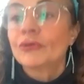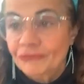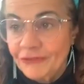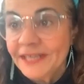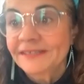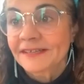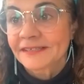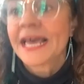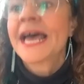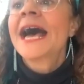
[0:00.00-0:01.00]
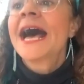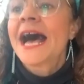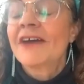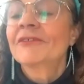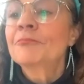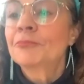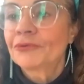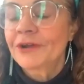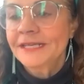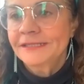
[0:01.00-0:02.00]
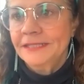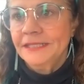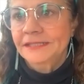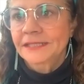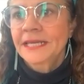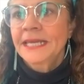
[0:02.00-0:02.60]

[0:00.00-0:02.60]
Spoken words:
races have embraced this.